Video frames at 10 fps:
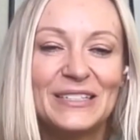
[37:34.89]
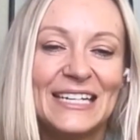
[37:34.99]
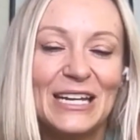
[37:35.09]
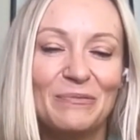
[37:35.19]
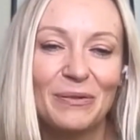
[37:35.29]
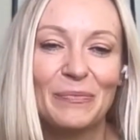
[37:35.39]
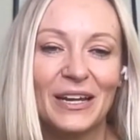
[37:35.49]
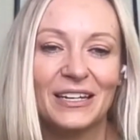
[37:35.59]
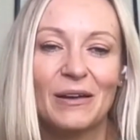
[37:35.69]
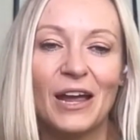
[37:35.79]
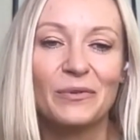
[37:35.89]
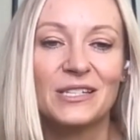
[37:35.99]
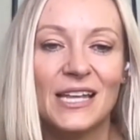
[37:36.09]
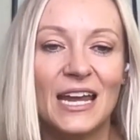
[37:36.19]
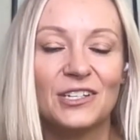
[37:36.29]
deep, but I would
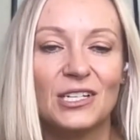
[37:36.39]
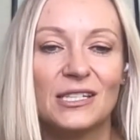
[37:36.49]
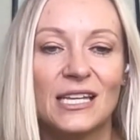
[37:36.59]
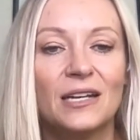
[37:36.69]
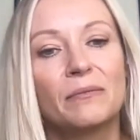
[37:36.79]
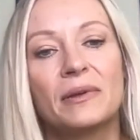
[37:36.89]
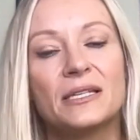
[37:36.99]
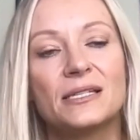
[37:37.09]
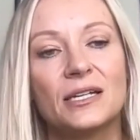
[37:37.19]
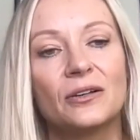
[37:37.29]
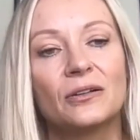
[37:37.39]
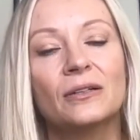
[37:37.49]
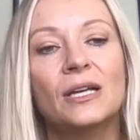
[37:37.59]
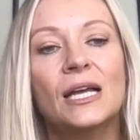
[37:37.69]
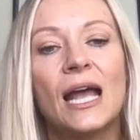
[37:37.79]
say just sit and be still
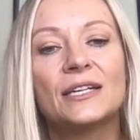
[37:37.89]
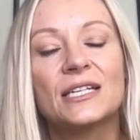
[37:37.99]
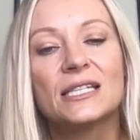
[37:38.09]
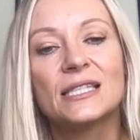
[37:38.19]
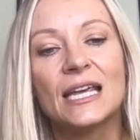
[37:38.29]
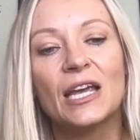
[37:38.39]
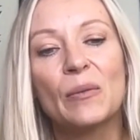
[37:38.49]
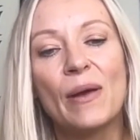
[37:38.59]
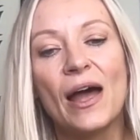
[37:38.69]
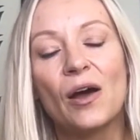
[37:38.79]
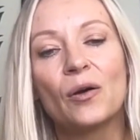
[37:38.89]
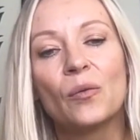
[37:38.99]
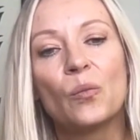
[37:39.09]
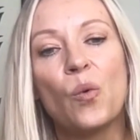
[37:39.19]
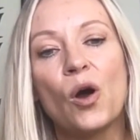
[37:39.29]
and just think about
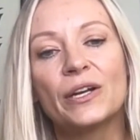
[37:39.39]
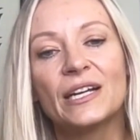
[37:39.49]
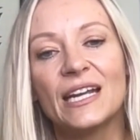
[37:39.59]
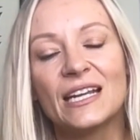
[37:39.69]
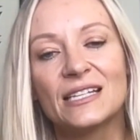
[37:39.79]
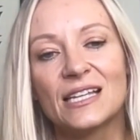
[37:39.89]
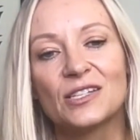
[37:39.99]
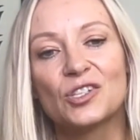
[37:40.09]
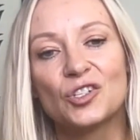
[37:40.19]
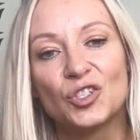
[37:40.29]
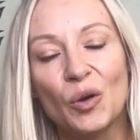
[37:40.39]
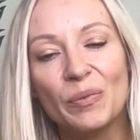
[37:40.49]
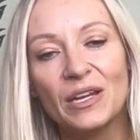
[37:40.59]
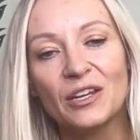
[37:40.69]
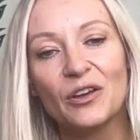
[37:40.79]
what it is that's
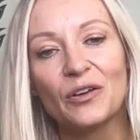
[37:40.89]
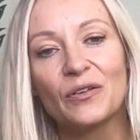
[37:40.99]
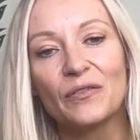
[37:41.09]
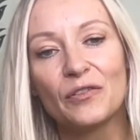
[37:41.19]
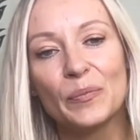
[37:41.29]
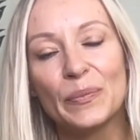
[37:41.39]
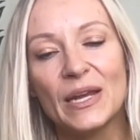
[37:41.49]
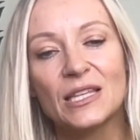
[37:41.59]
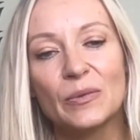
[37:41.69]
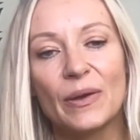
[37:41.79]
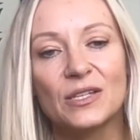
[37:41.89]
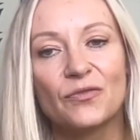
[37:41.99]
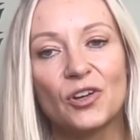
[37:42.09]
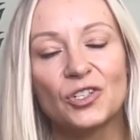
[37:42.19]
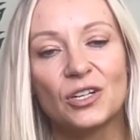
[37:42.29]
stopping you from being the best
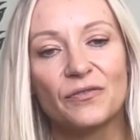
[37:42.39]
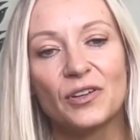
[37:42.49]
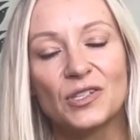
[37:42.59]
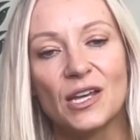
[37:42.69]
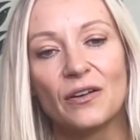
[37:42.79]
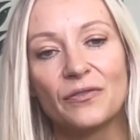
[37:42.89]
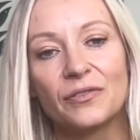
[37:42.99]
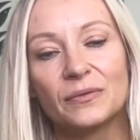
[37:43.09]
version of yourself.